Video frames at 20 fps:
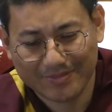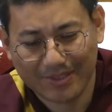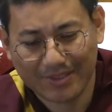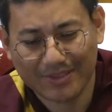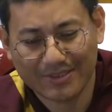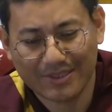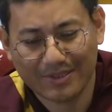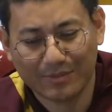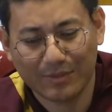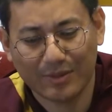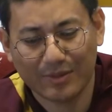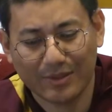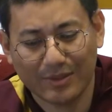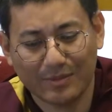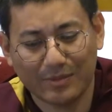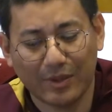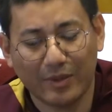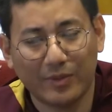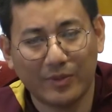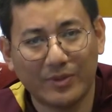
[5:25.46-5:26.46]
some of
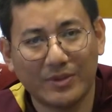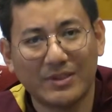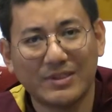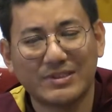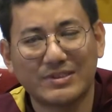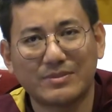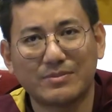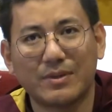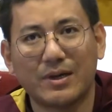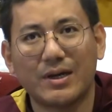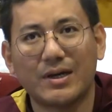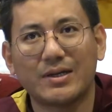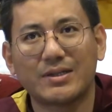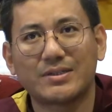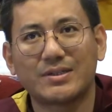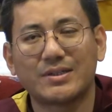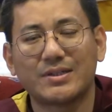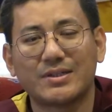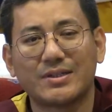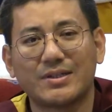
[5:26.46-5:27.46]
them are very
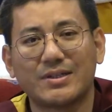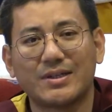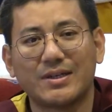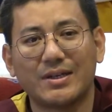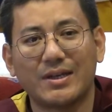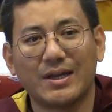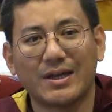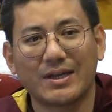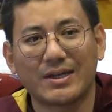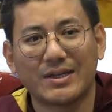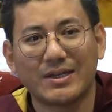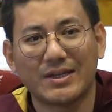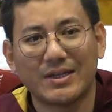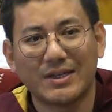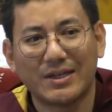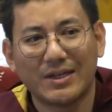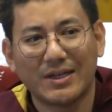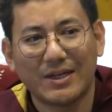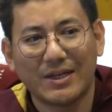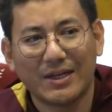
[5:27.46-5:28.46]
smart, like
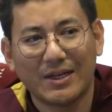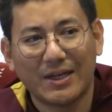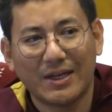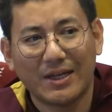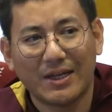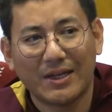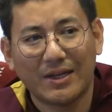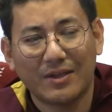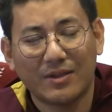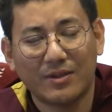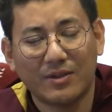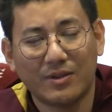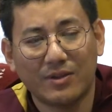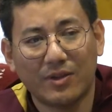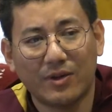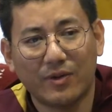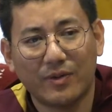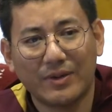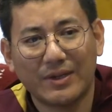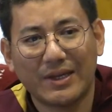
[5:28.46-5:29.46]

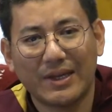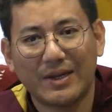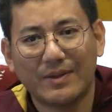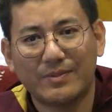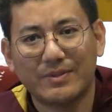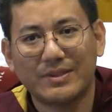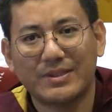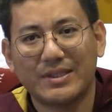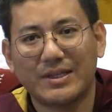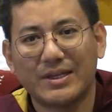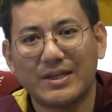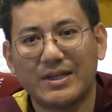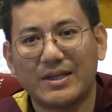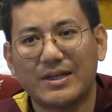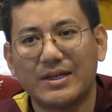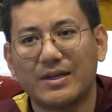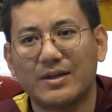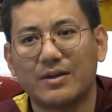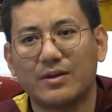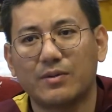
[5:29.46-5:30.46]
knowing
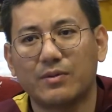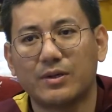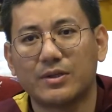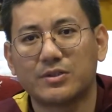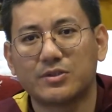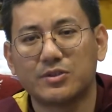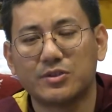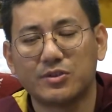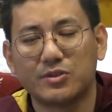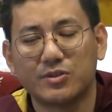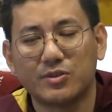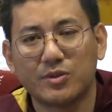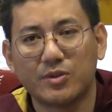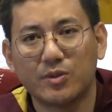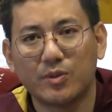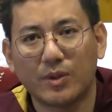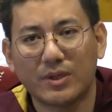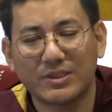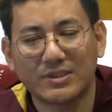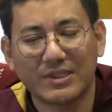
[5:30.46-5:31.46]
everything, what to do,
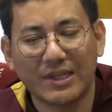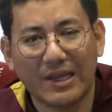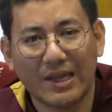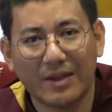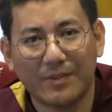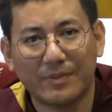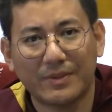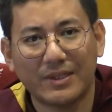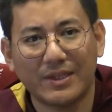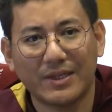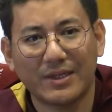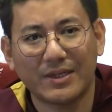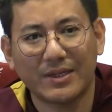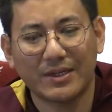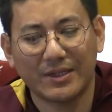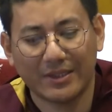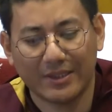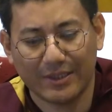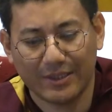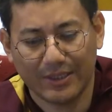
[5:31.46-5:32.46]
what's
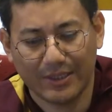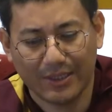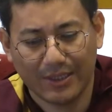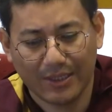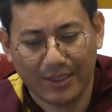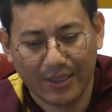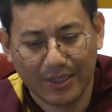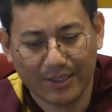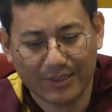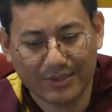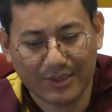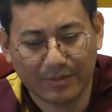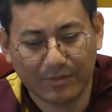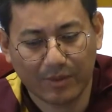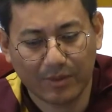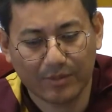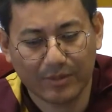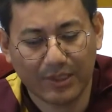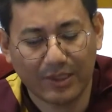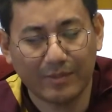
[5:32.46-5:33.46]
happening. And some
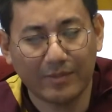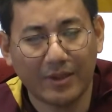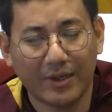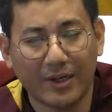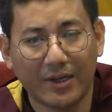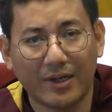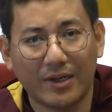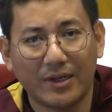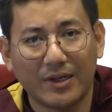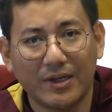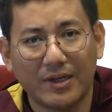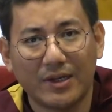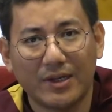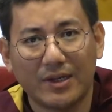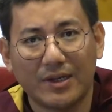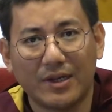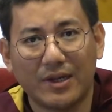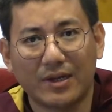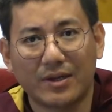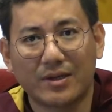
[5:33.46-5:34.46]
of them are
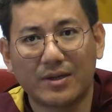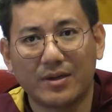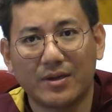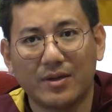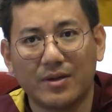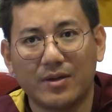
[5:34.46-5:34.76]
like